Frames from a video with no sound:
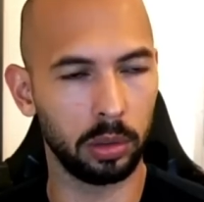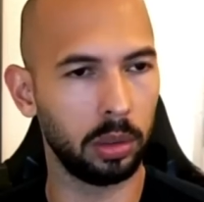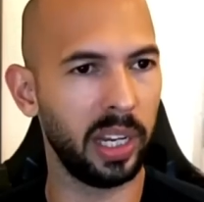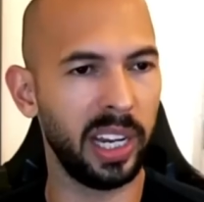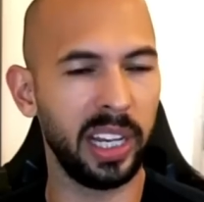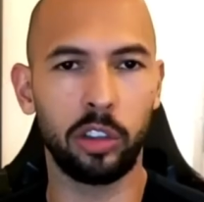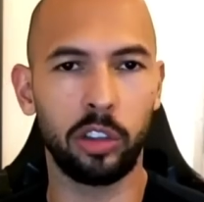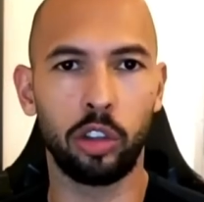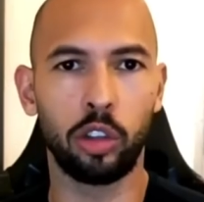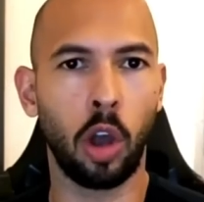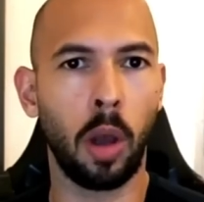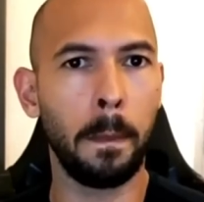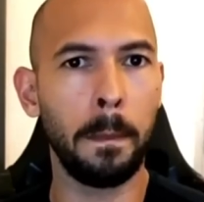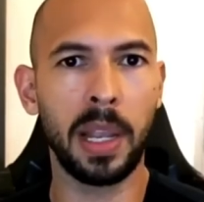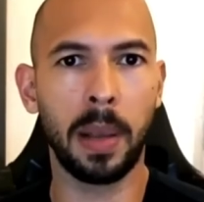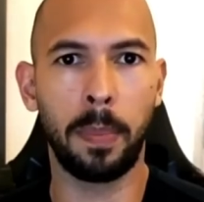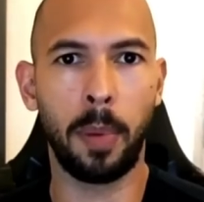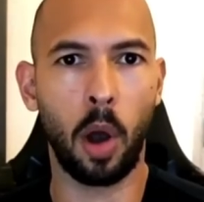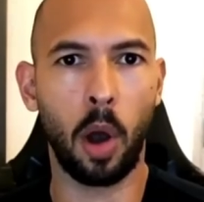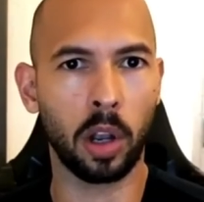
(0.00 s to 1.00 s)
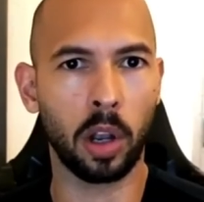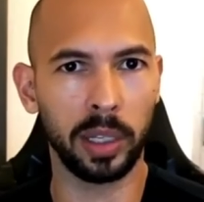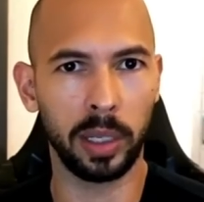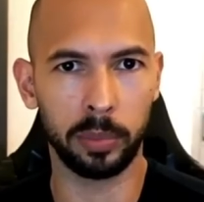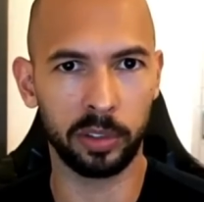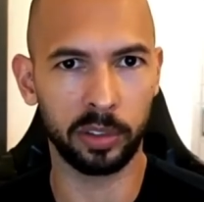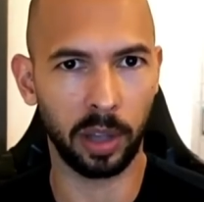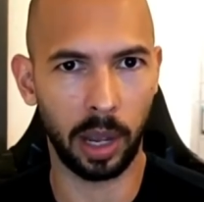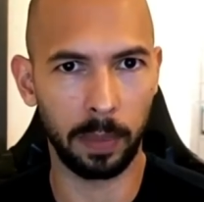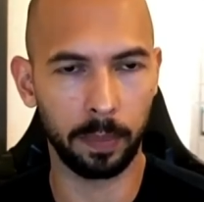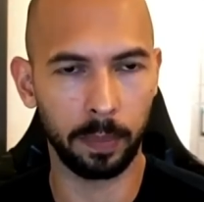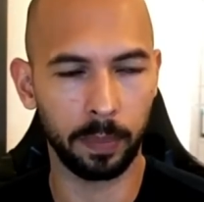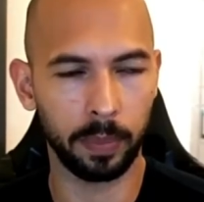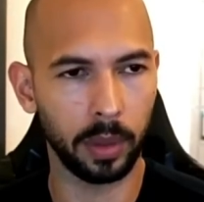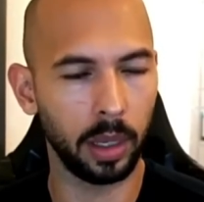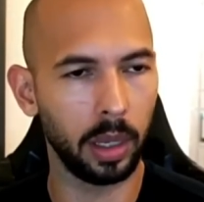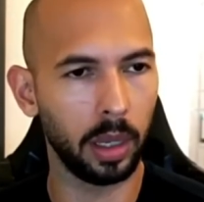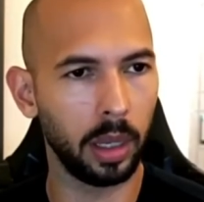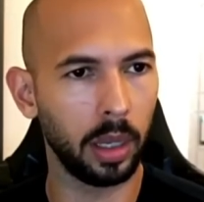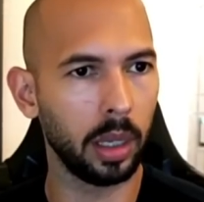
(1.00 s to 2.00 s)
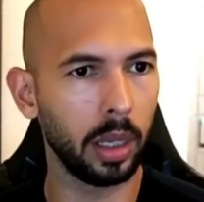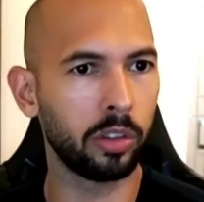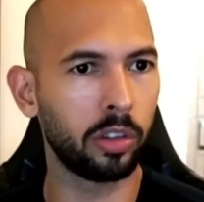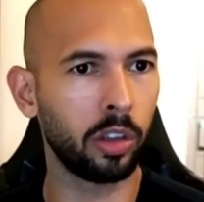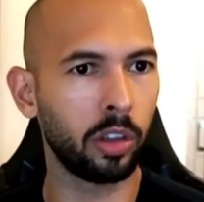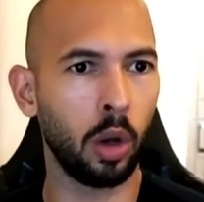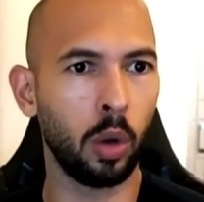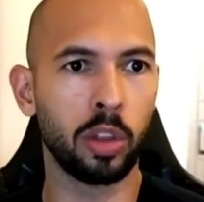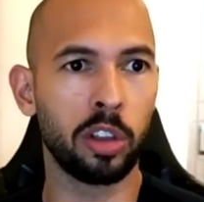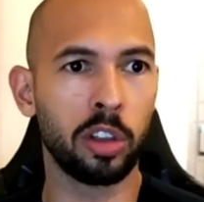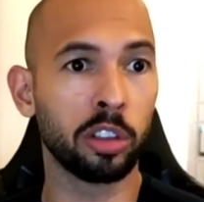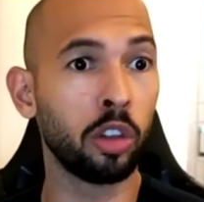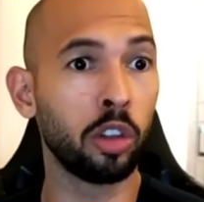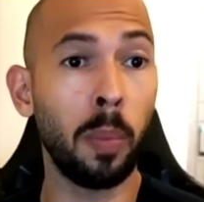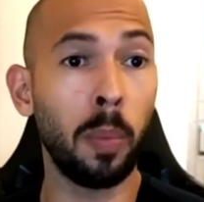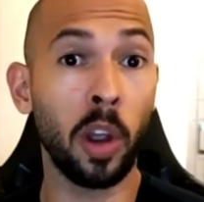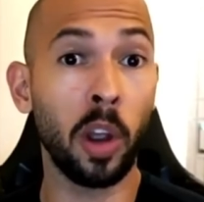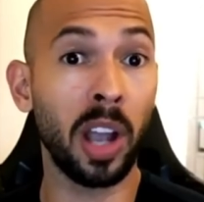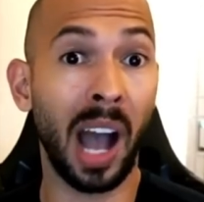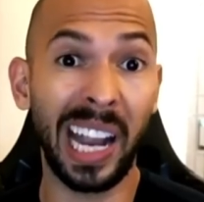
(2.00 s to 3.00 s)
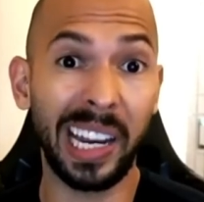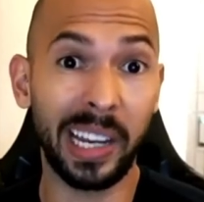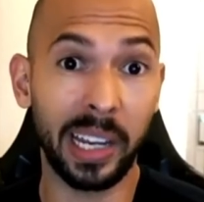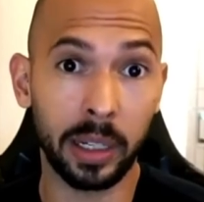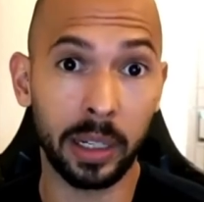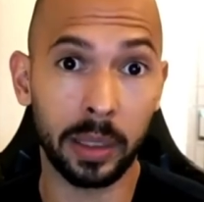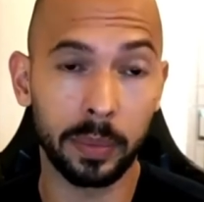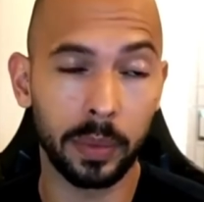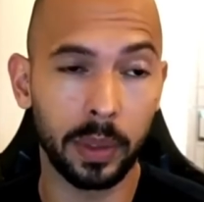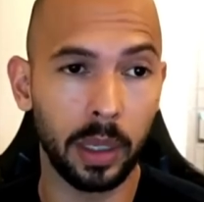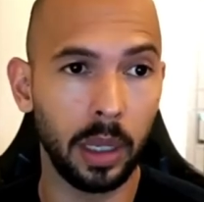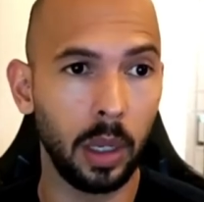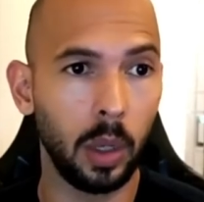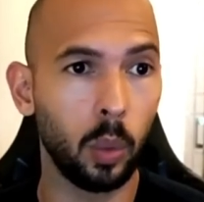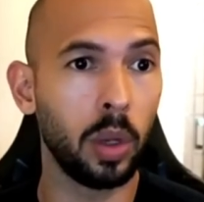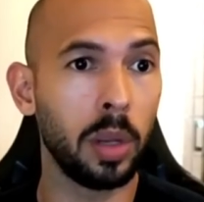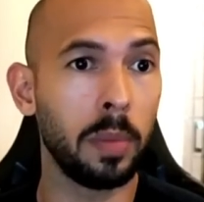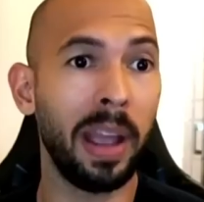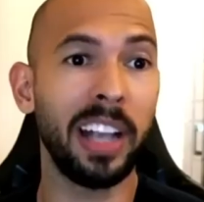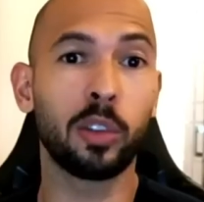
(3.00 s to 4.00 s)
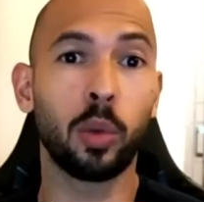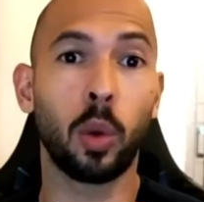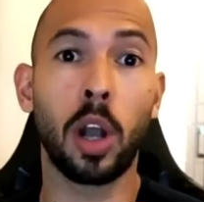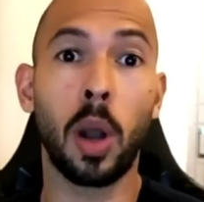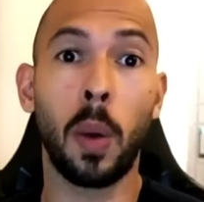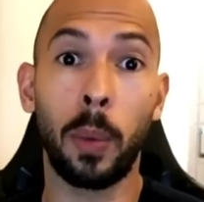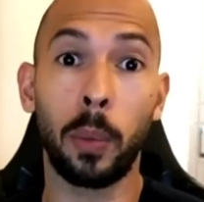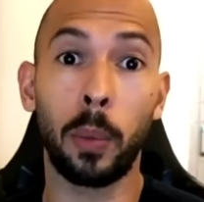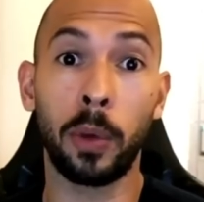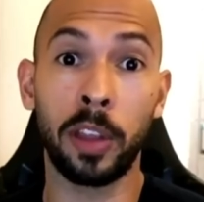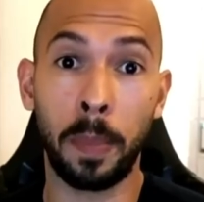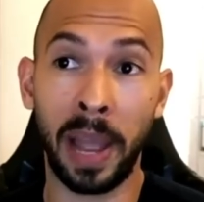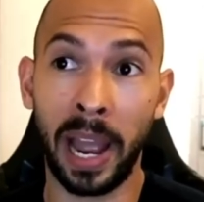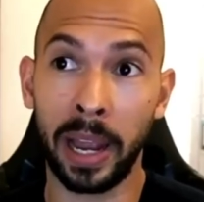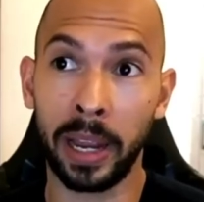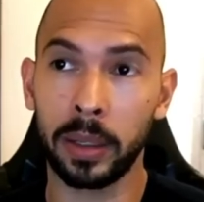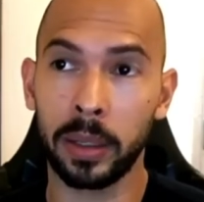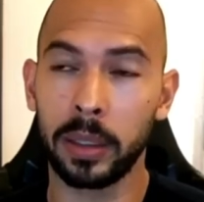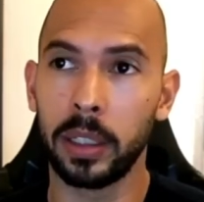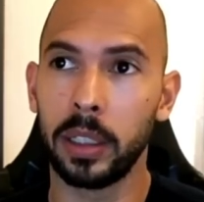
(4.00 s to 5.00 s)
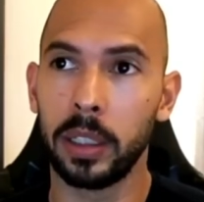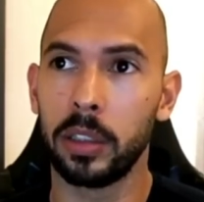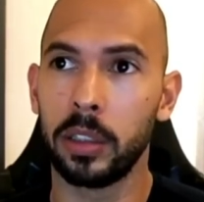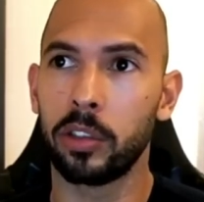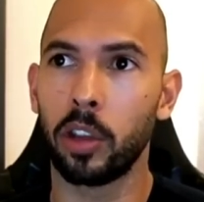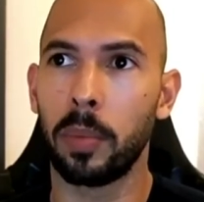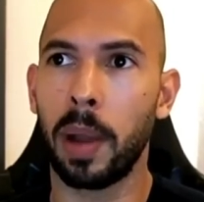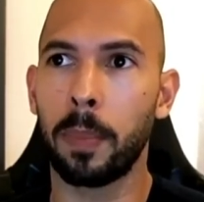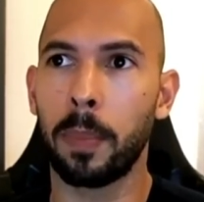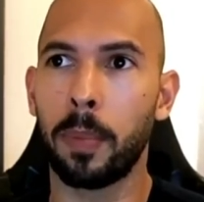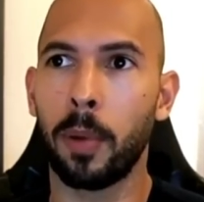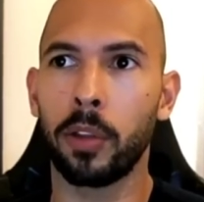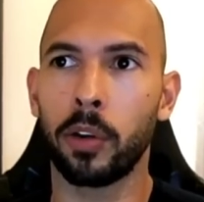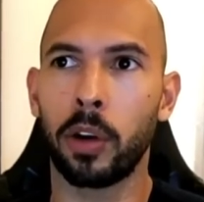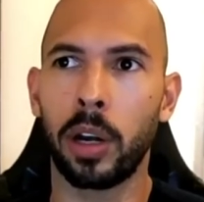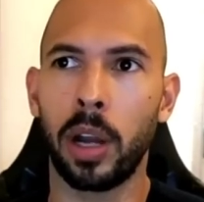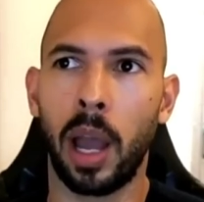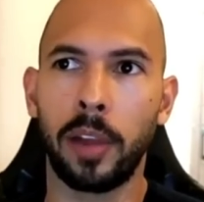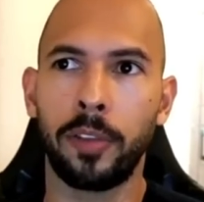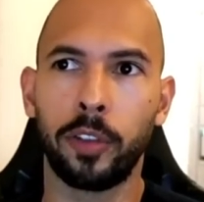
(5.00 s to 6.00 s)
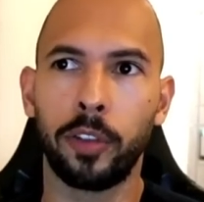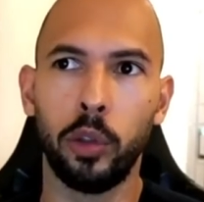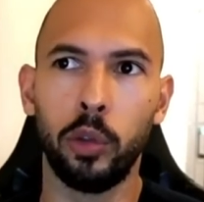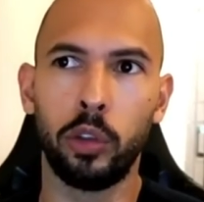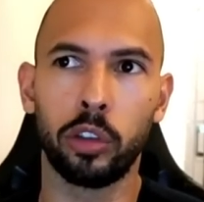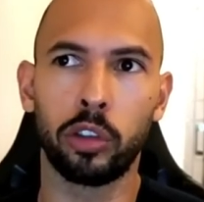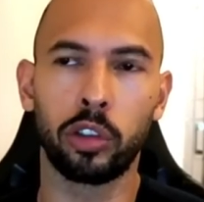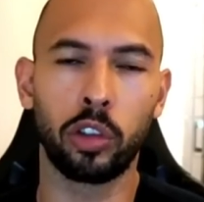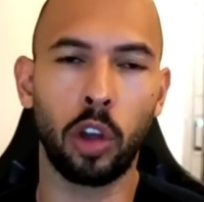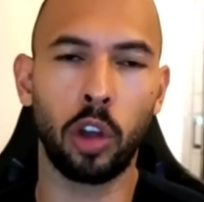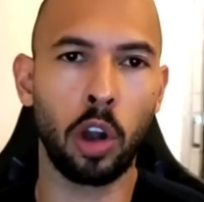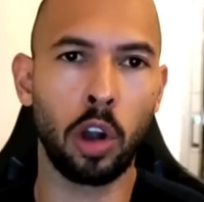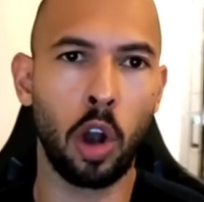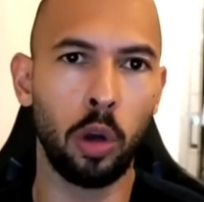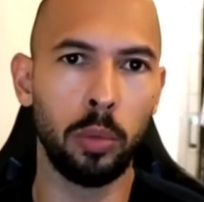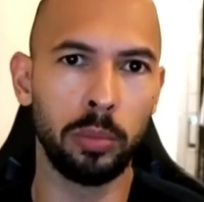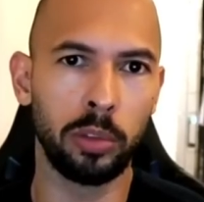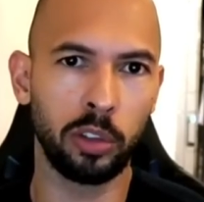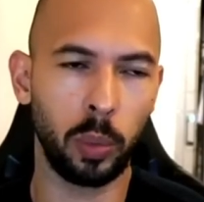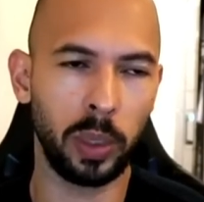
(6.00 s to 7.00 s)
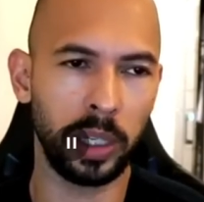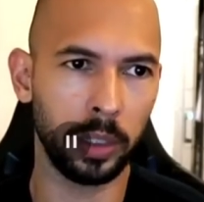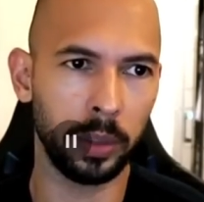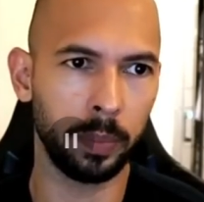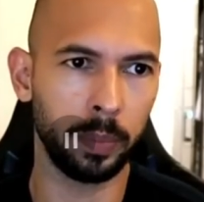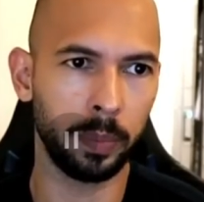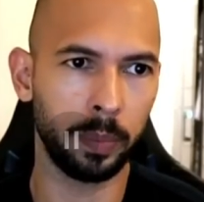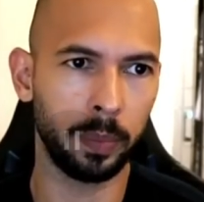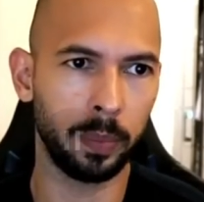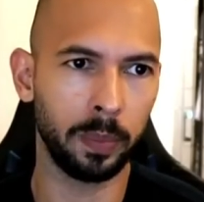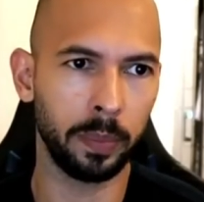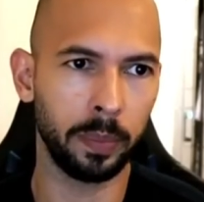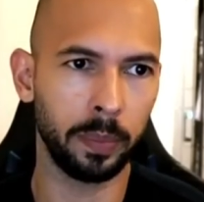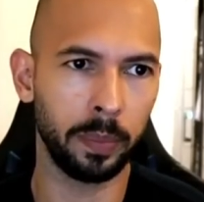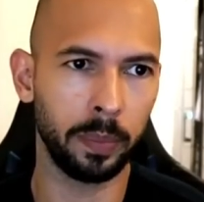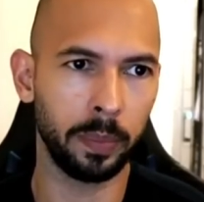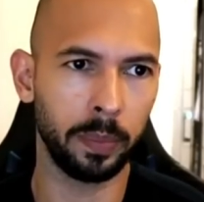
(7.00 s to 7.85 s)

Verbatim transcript: It's zombie apocalypse time. So there's no point hiding. We may as well go out with a bang. So my brother and I flew to Stockholm, Sweden. Wait.